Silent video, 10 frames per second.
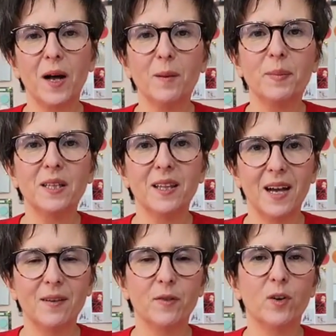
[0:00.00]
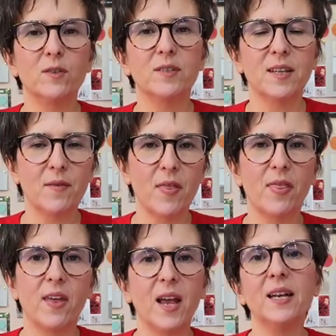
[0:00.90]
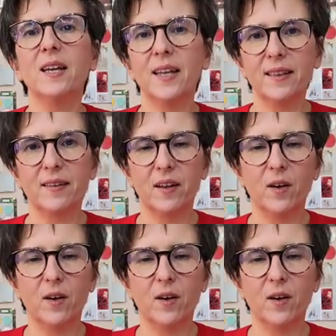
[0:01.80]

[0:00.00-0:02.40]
I'll be live on 7th and 8th